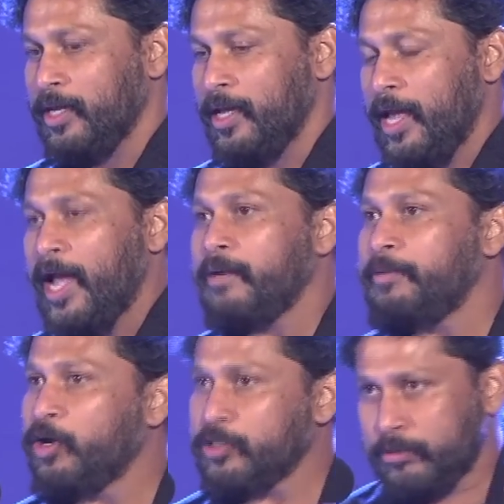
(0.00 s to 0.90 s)
And
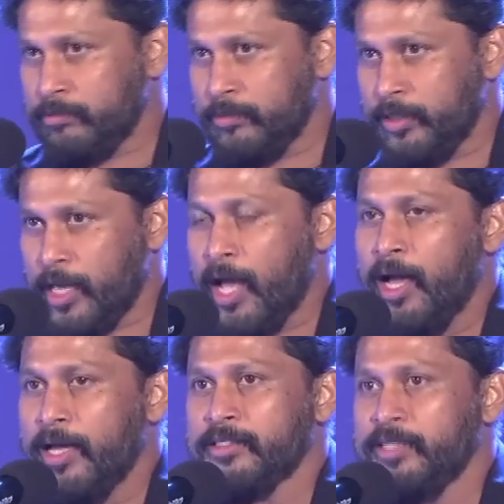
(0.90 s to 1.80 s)
because Yahan
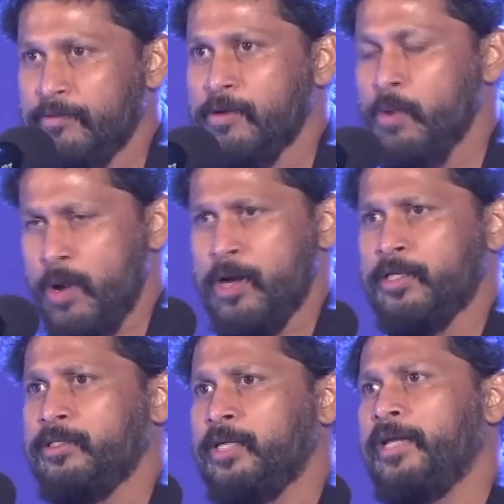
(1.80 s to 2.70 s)
has never worked,
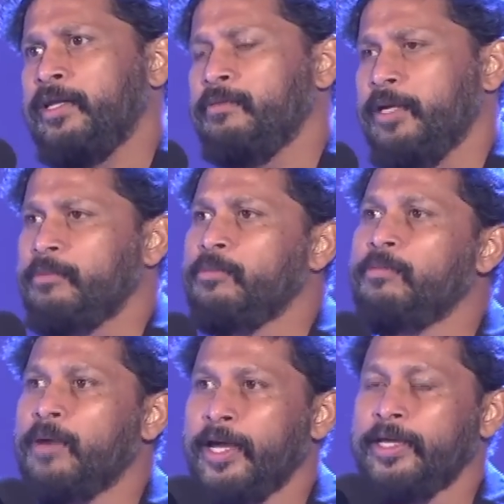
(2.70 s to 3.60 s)
and in
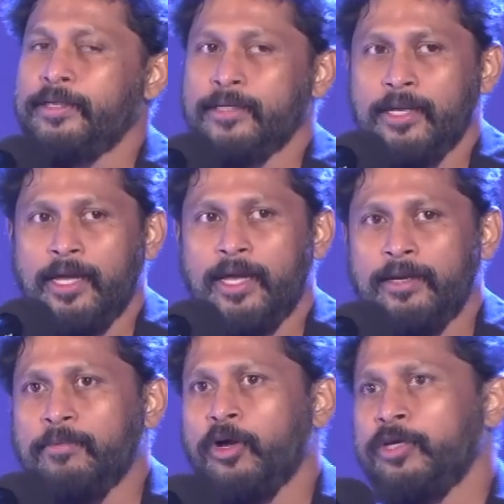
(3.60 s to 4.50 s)
Mumbai and
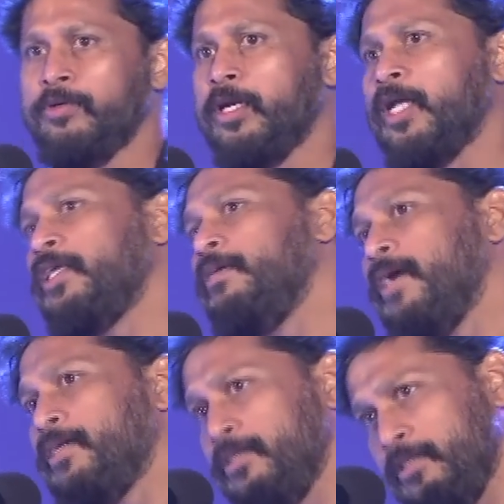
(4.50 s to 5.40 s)
Bollywood, nothing
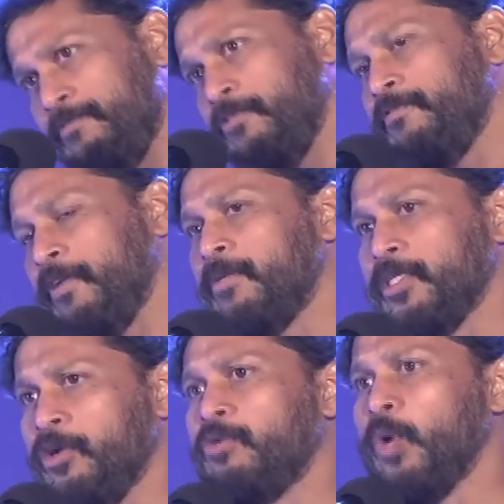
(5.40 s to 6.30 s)
matters if your film does
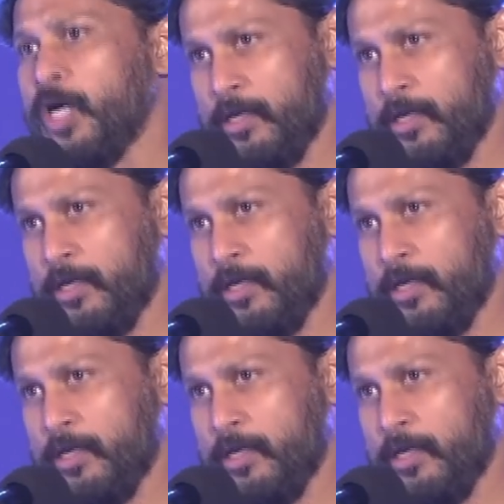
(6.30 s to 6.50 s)
not work.